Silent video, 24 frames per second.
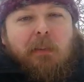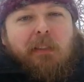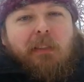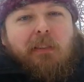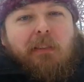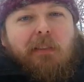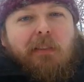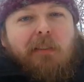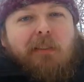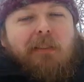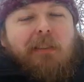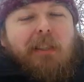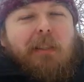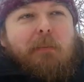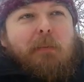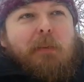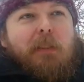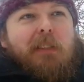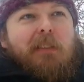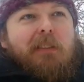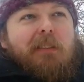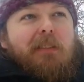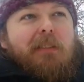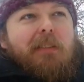
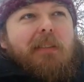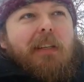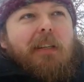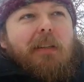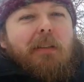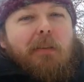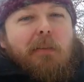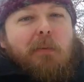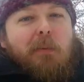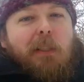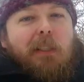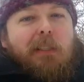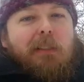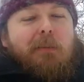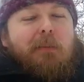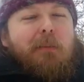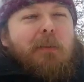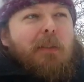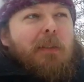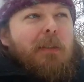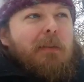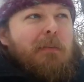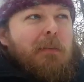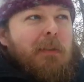conceptions, they are quite
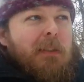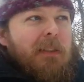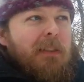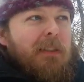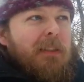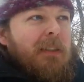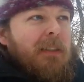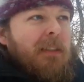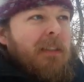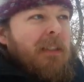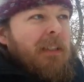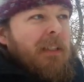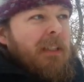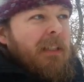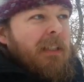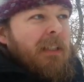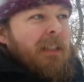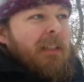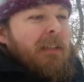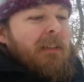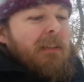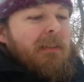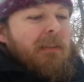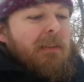warm.
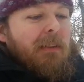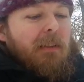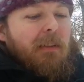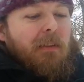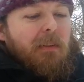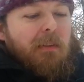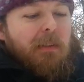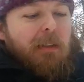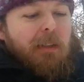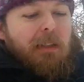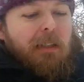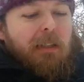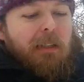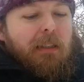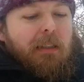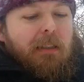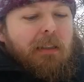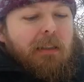So